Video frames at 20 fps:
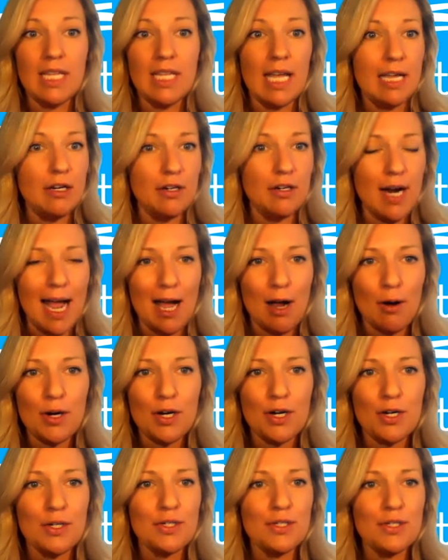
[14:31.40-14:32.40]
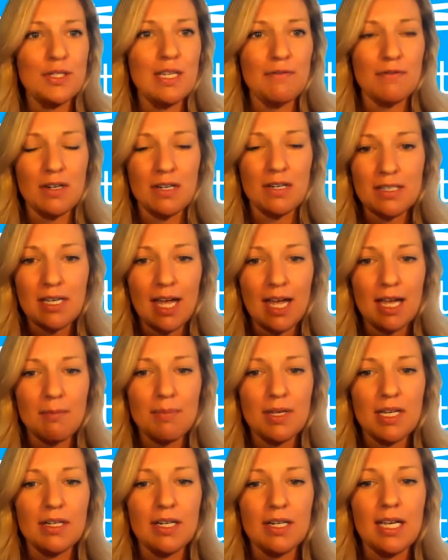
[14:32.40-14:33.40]
later hours, different
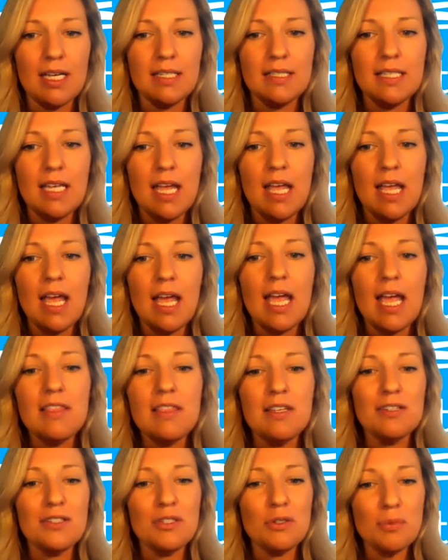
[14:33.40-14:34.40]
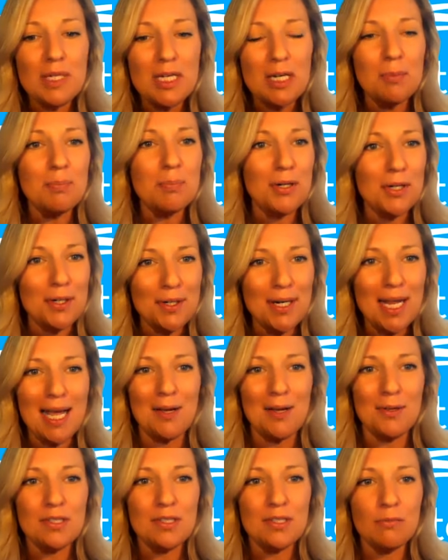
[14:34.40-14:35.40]
time periods and there's a real
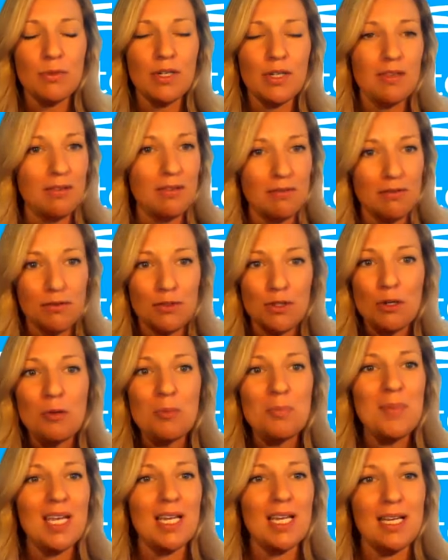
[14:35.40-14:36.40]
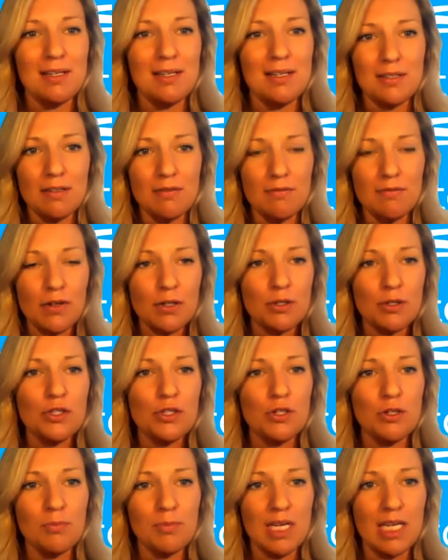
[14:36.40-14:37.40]
burnout with Zoom meetings and
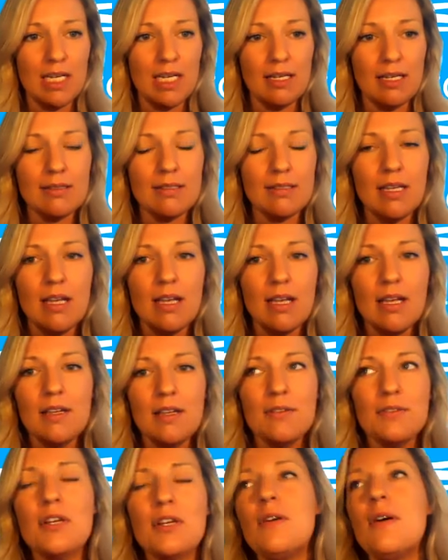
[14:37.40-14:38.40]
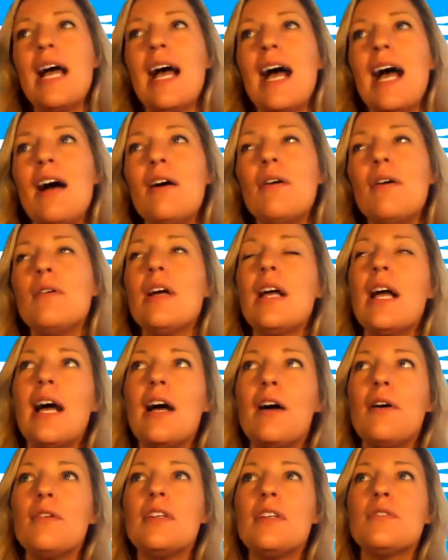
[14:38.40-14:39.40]
virtual meetings. So how,
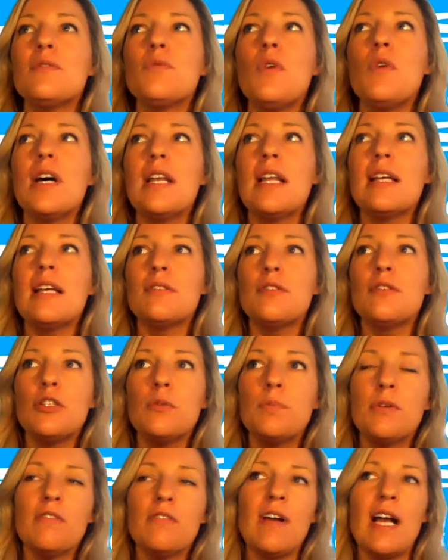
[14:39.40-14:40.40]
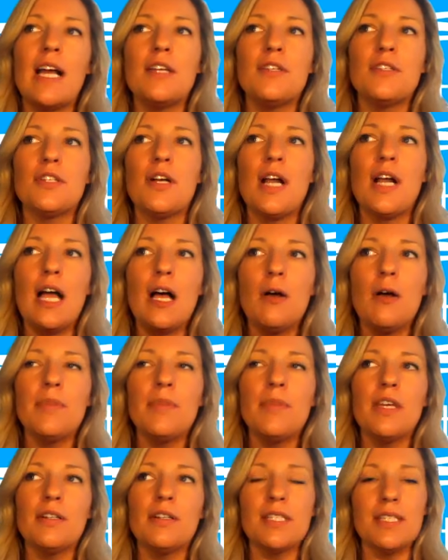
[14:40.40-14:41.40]
how does one as a supervisor
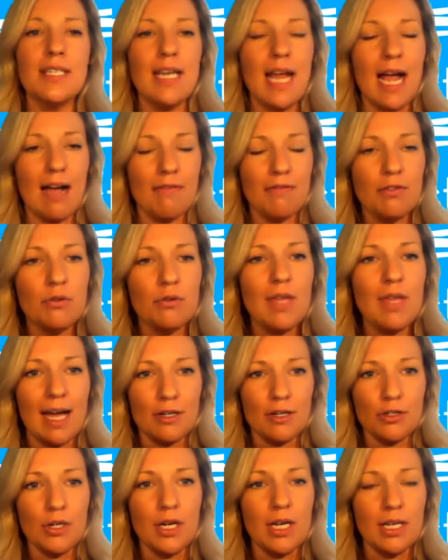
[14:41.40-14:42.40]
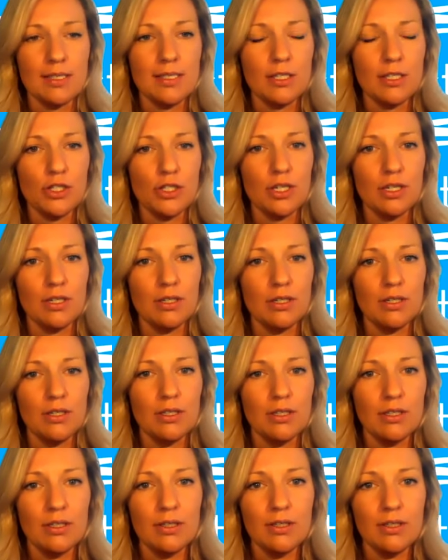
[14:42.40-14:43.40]
help their staff through that transition?
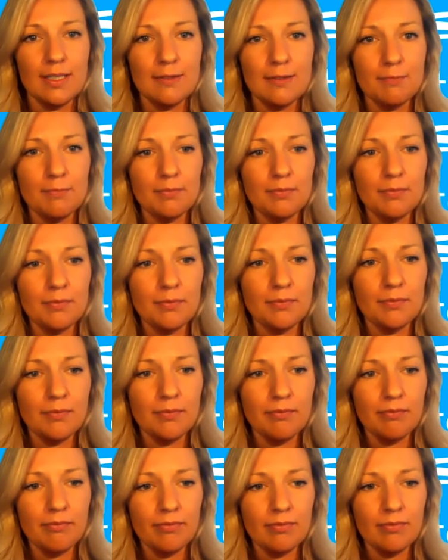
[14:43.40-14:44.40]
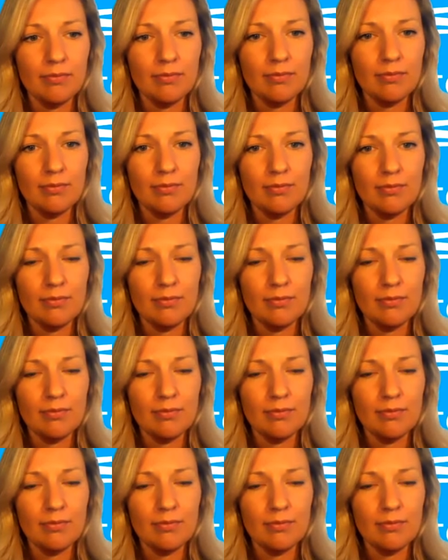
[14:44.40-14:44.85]
I